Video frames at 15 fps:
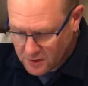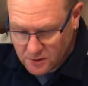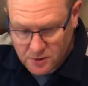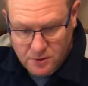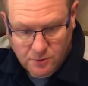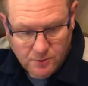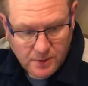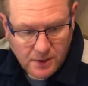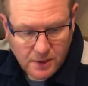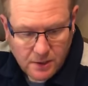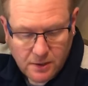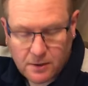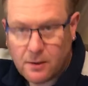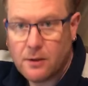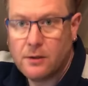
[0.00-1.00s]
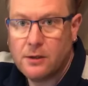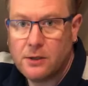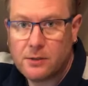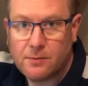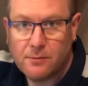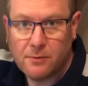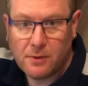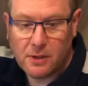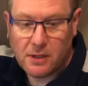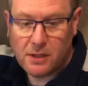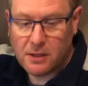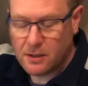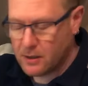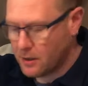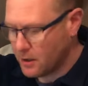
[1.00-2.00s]
show me this
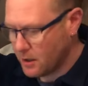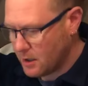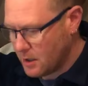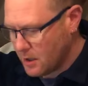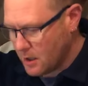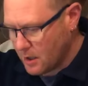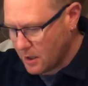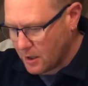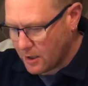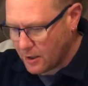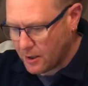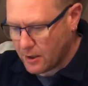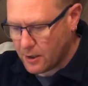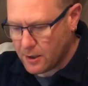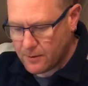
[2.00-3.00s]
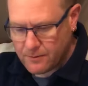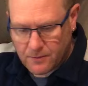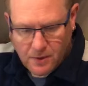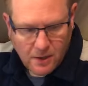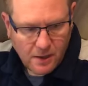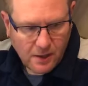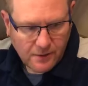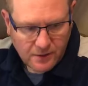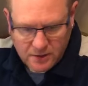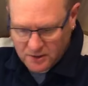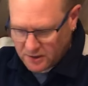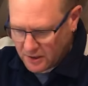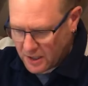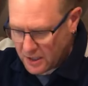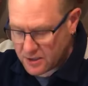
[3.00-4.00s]
here. I
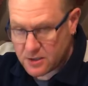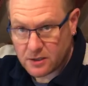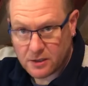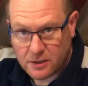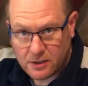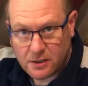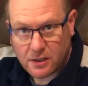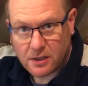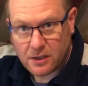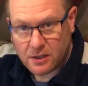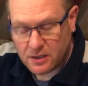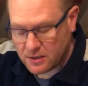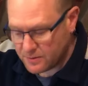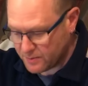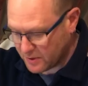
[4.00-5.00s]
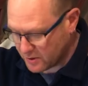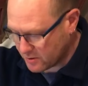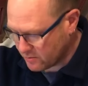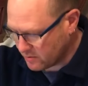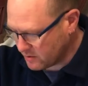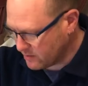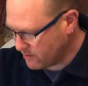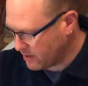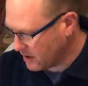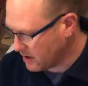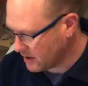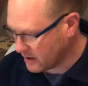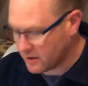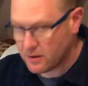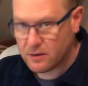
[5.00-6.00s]
think actually it is possible to
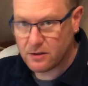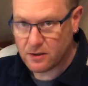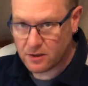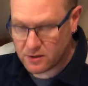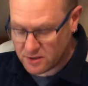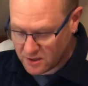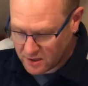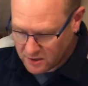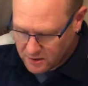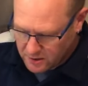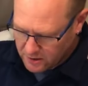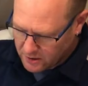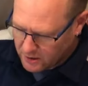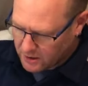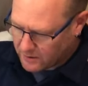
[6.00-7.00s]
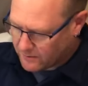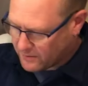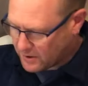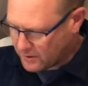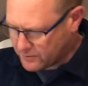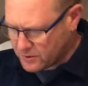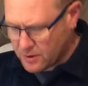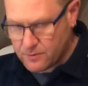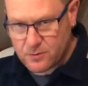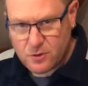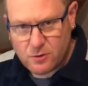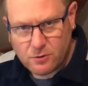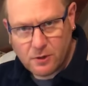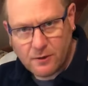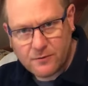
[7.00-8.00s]
buy a jig. I'm
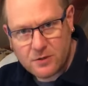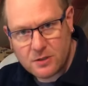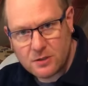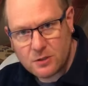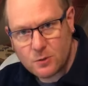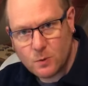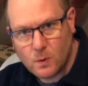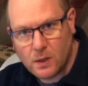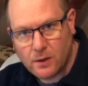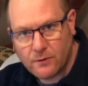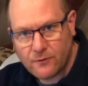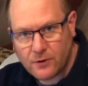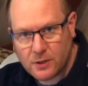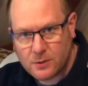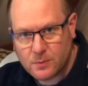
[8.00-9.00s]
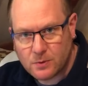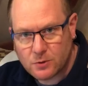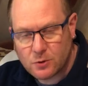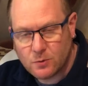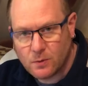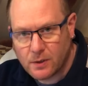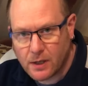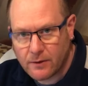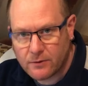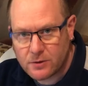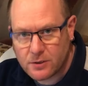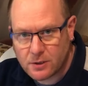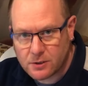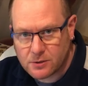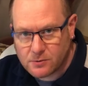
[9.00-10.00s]
sure I've seen somewhere on Facebook someone
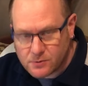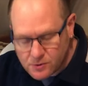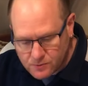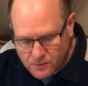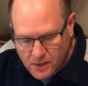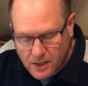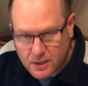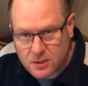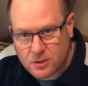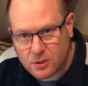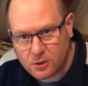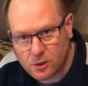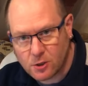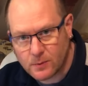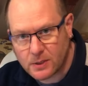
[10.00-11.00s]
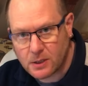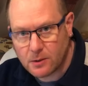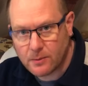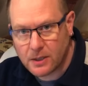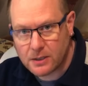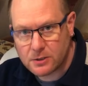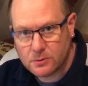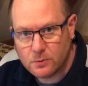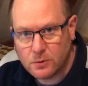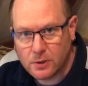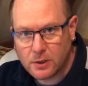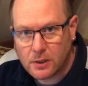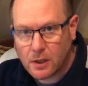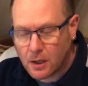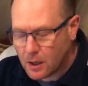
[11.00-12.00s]
advertising some astronomical amount of money,